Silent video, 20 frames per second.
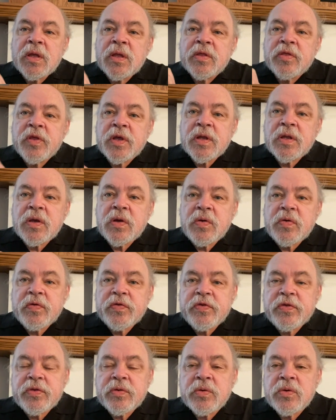then
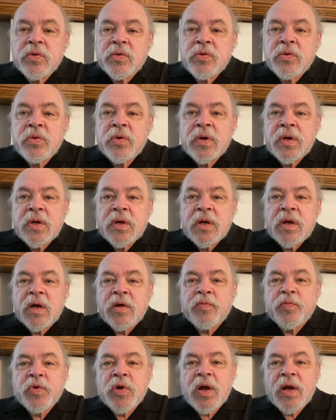goes through
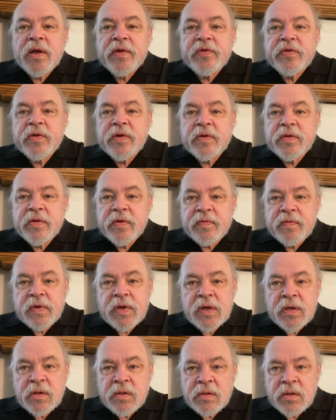a process of
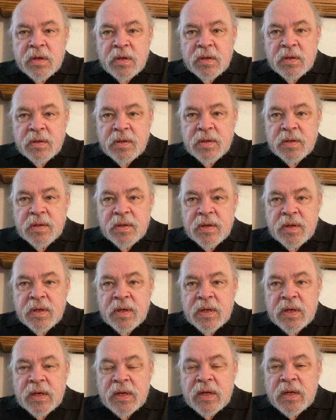healing.
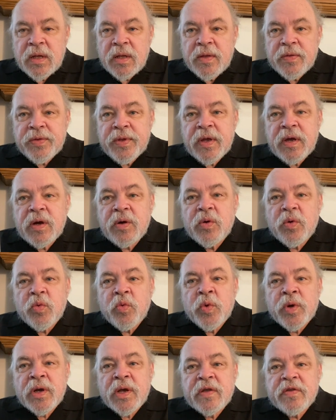Now,
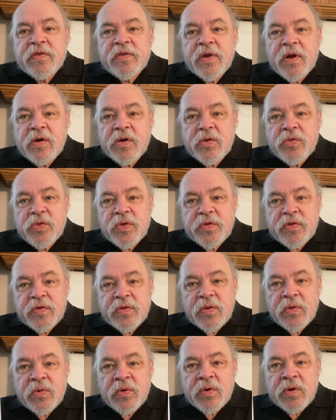when I started this
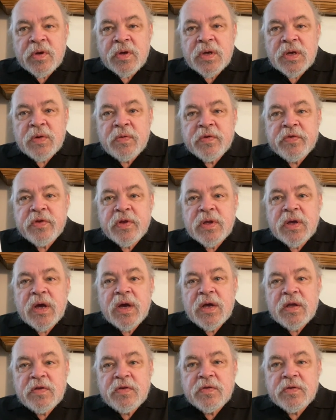story, it was
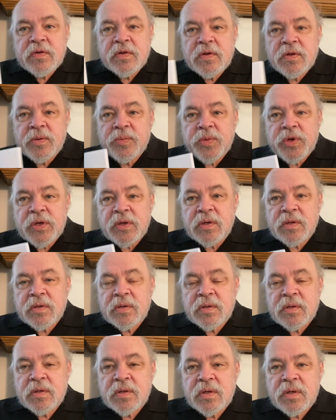unconscious to me.
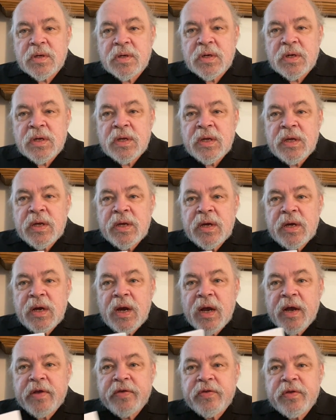
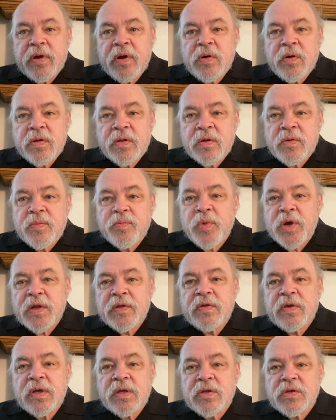I started it by
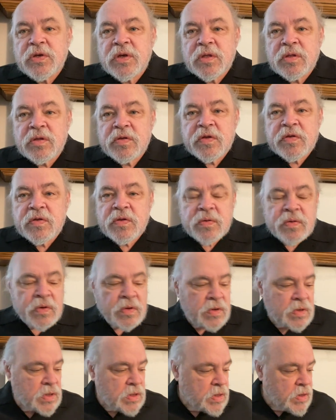teaching the
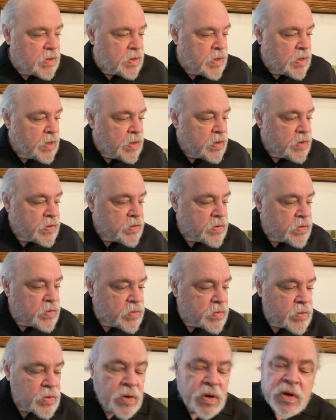story
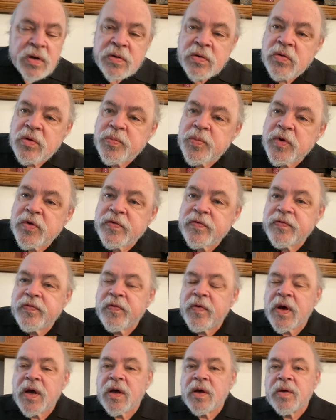to a group
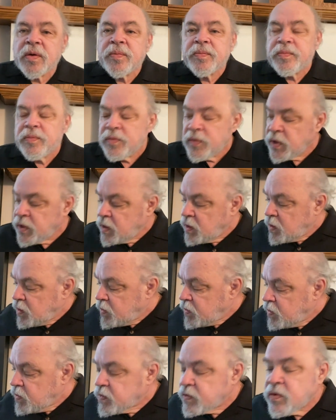of
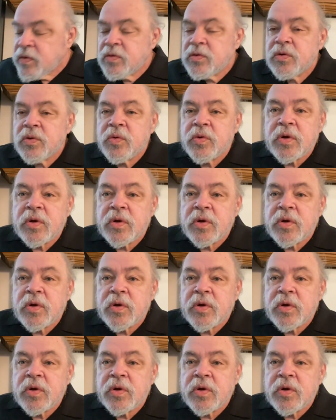social